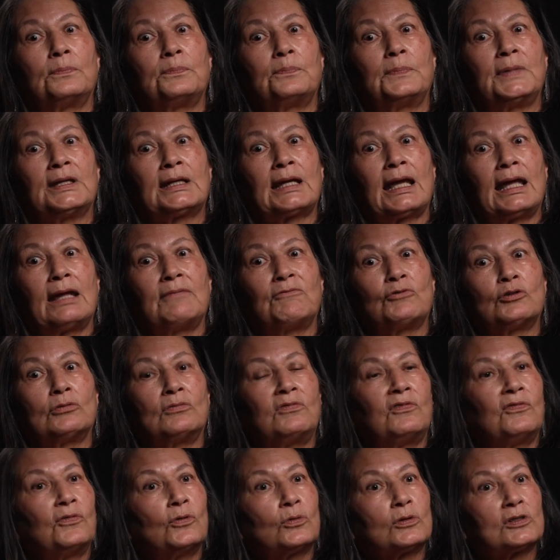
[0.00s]
became real
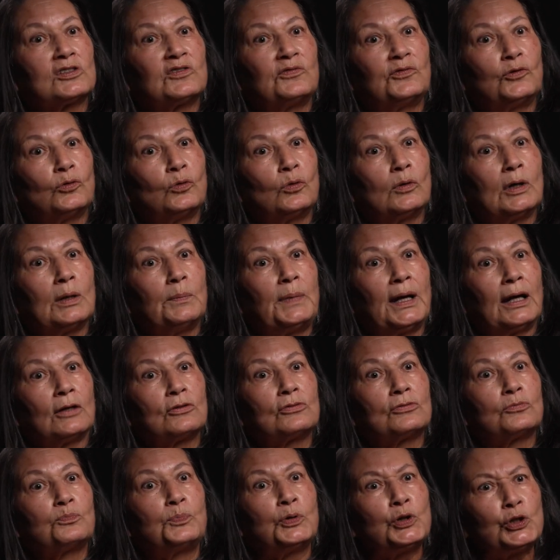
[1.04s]
forceful
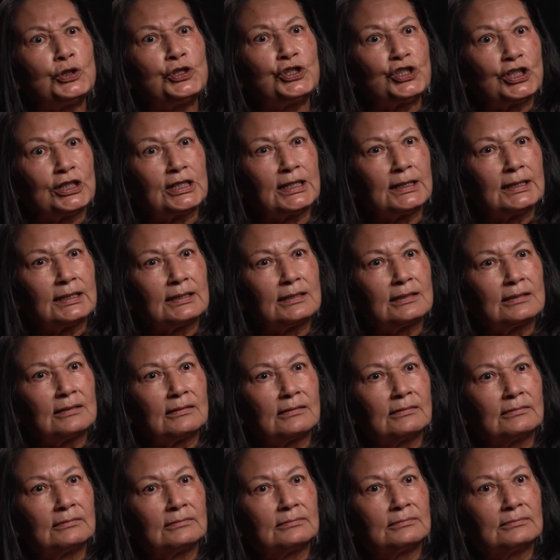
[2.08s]
about pushing us.
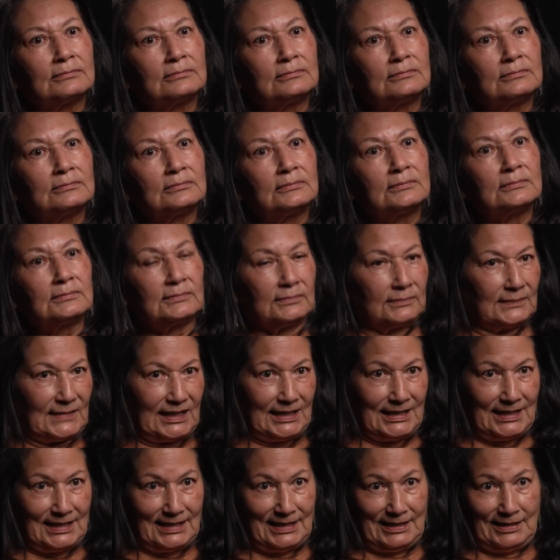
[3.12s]

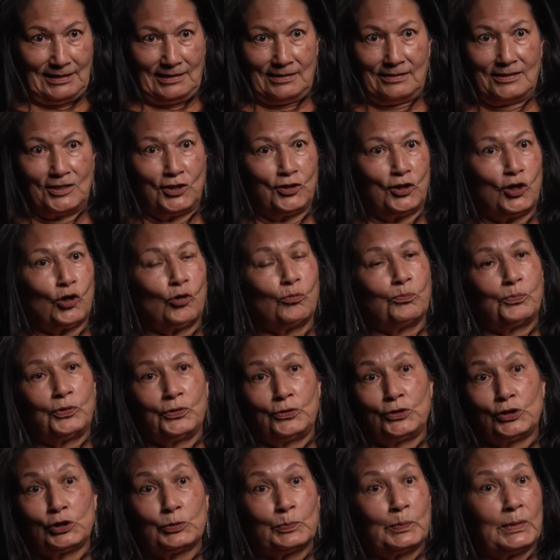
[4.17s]
And you don't
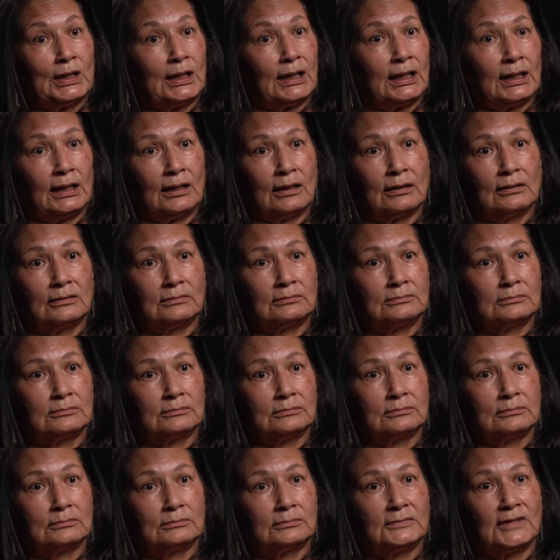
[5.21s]
push me,
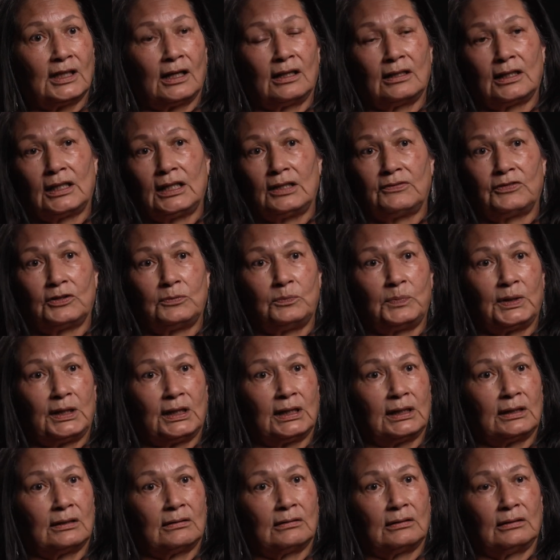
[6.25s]
not even
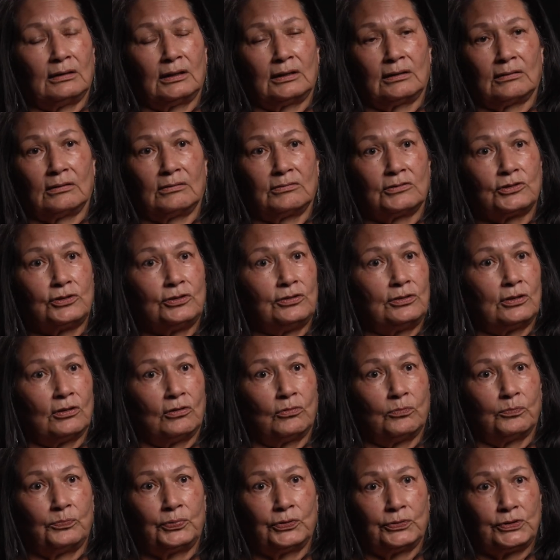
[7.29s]
being little. You
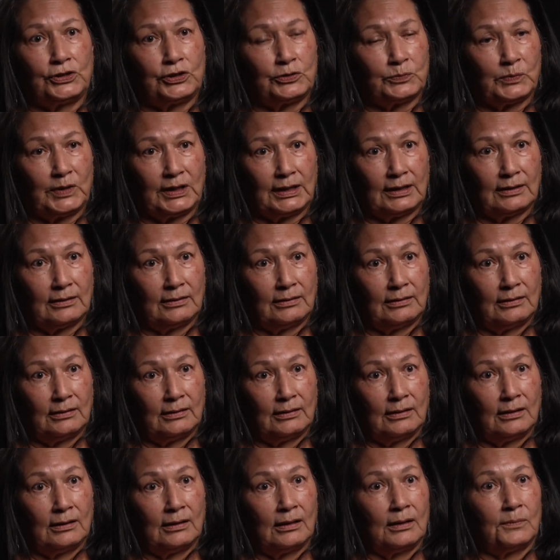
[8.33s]
don't push me,
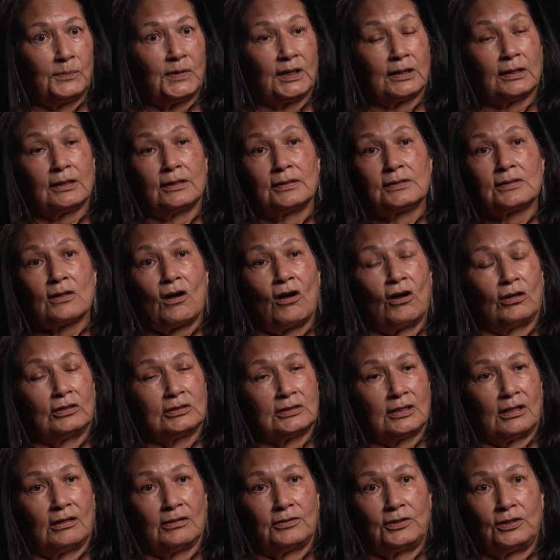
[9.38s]
because all
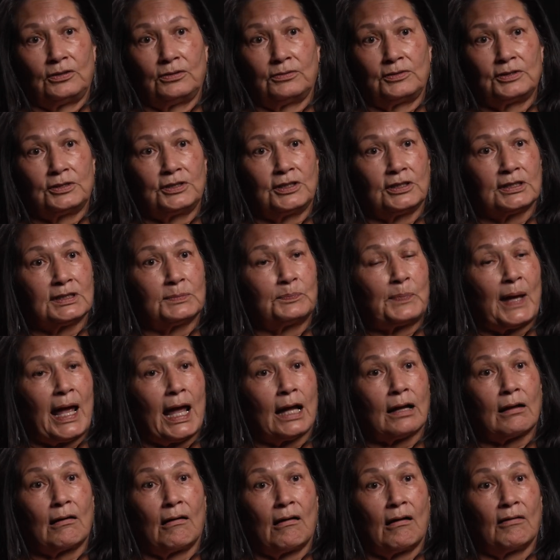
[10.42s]
I'll do is just
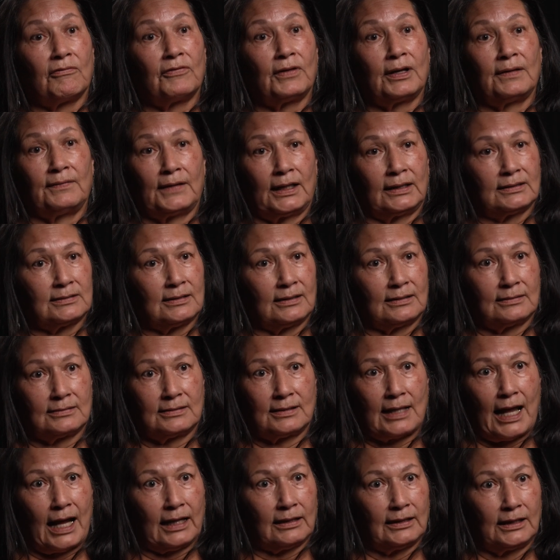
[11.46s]
back off. And that's
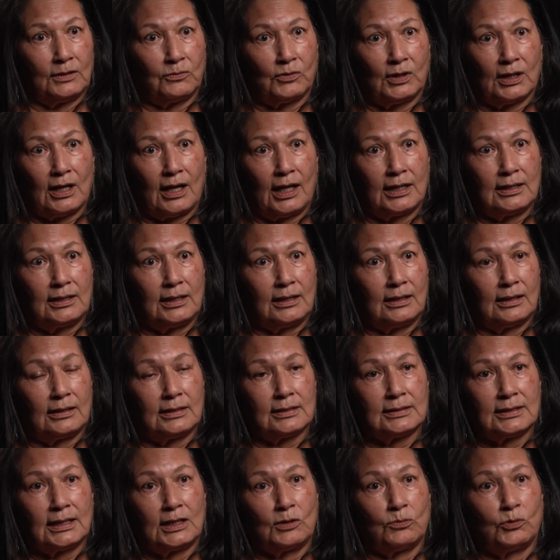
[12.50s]
exactly what I did.
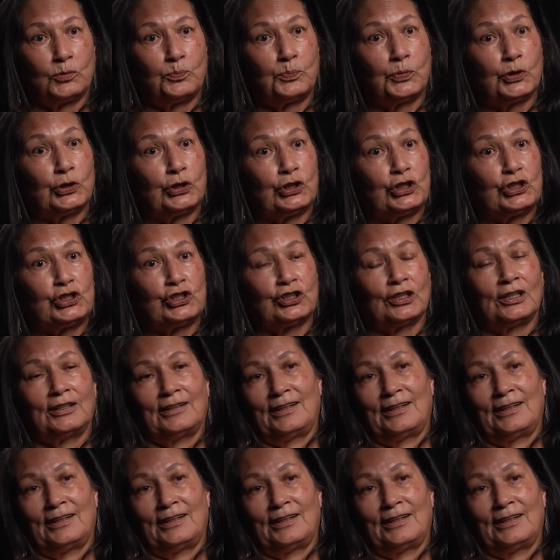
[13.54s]
Is he would push,